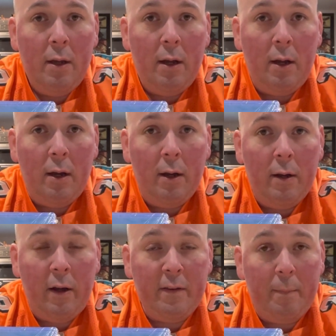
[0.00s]

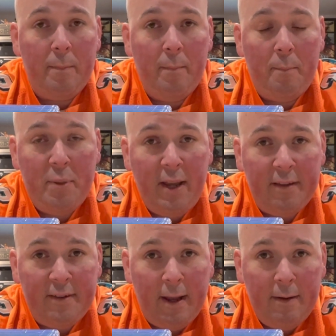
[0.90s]

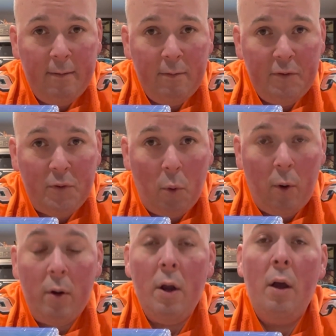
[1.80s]
PSN
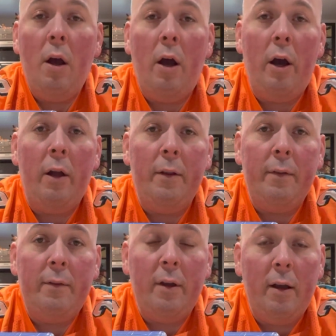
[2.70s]
store, on
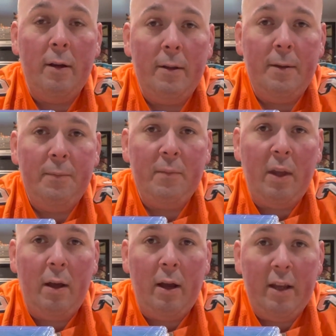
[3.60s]
the
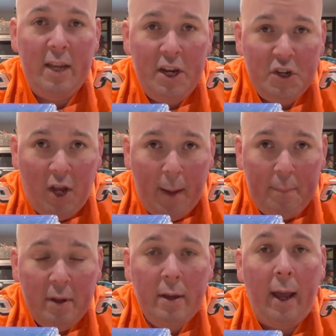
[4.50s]
eShop,
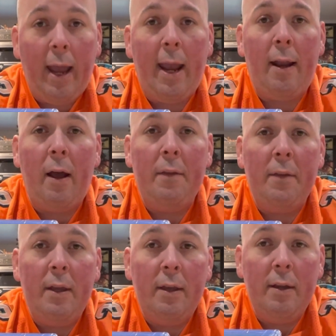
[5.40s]
and on
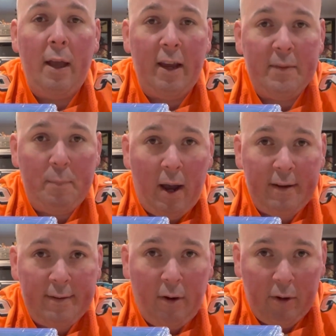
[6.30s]
the
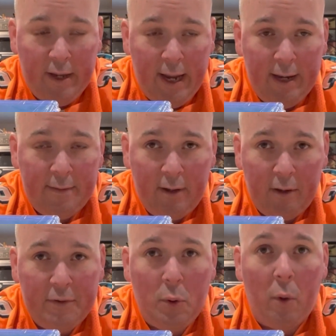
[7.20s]
Xbox Arcade
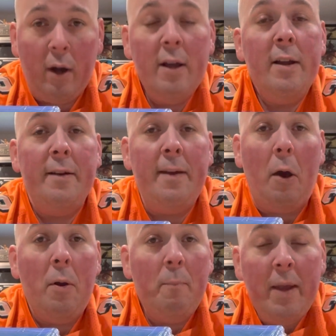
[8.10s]
store.
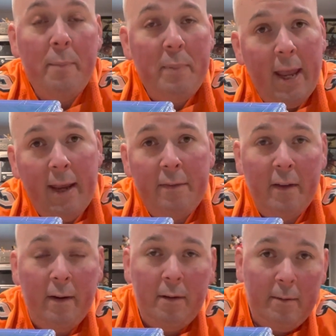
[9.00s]
Now, me being
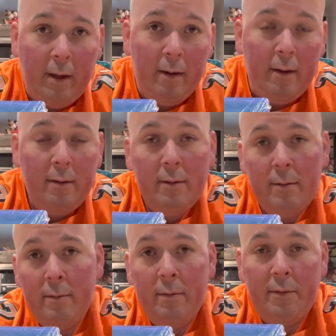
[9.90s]
the
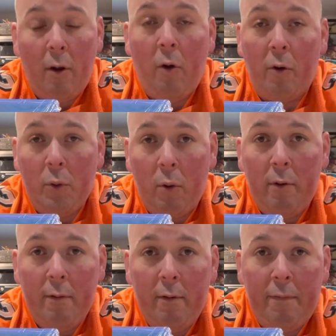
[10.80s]

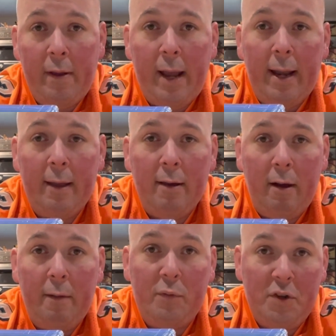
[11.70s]
hardcore fanatic
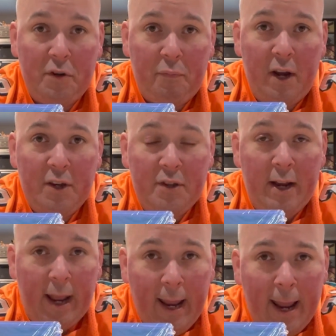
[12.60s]
of Streets of Rage that
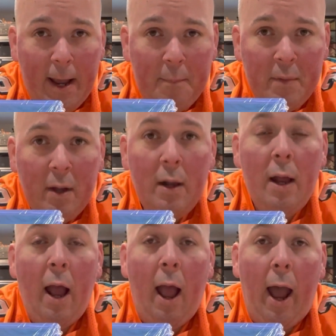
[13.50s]
I am,
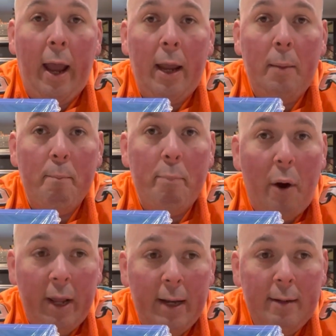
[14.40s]
I
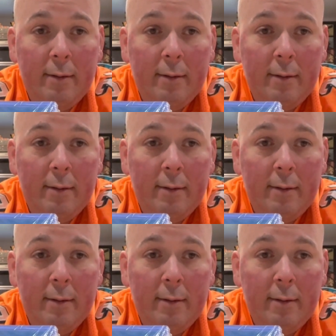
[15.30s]
bought it